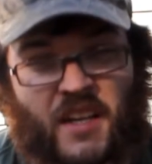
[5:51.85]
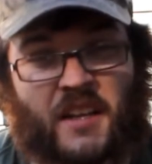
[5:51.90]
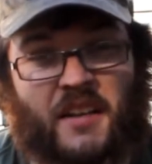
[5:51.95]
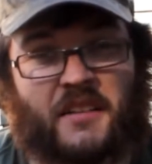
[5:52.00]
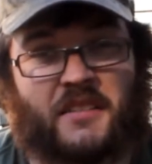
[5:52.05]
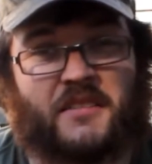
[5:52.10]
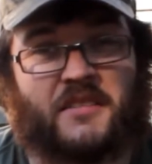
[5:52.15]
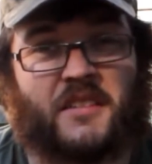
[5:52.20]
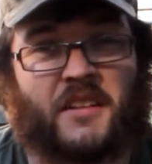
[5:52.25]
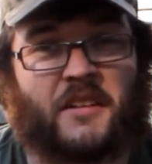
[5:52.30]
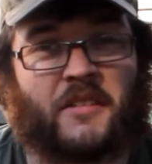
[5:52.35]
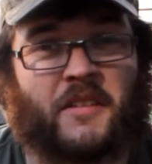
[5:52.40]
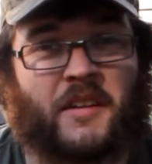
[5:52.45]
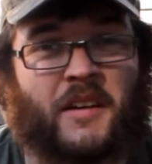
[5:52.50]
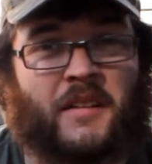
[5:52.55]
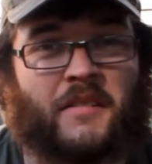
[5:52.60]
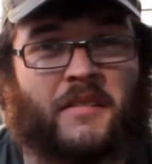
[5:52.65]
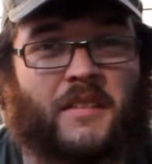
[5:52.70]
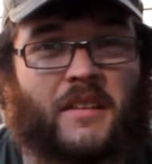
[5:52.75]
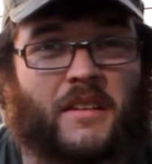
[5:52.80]
it'll stick
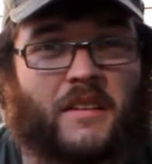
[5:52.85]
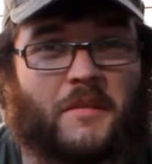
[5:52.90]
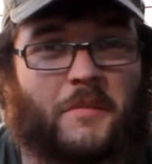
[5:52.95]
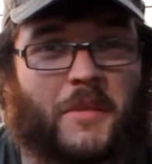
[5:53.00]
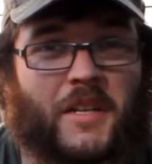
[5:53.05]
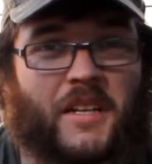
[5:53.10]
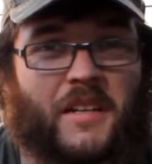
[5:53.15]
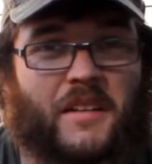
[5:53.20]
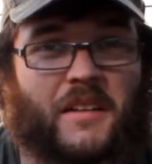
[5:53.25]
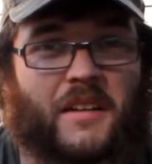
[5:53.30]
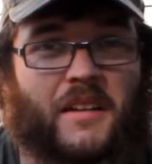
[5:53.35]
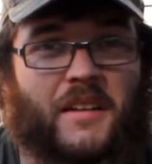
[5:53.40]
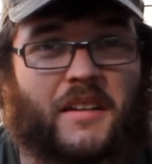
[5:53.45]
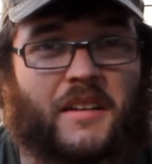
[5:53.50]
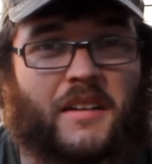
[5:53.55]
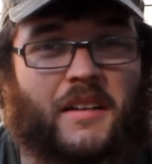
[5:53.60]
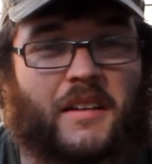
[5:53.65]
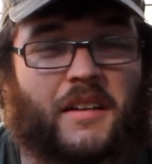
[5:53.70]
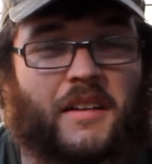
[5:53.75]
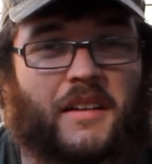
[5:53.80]
around a little bit
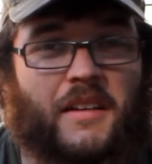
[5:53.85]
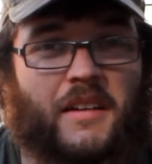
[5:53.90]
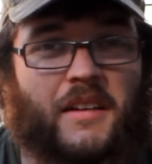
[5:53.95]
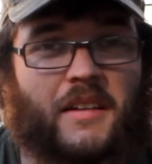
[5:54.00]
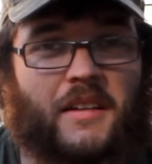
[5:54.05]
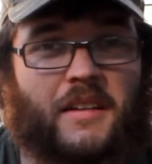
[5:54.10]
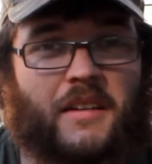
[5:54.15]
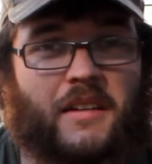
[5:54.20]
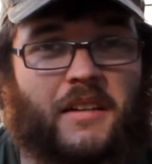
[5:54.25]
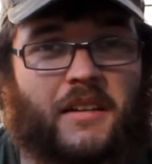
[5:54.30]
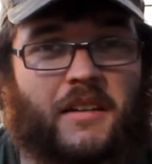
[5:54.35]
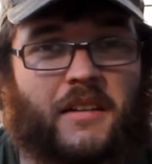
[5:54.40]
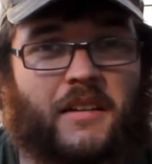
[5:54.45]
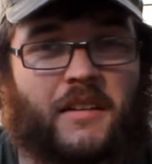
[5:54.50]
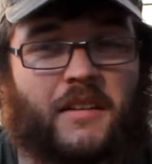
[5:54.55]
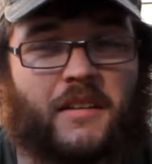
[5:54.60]
and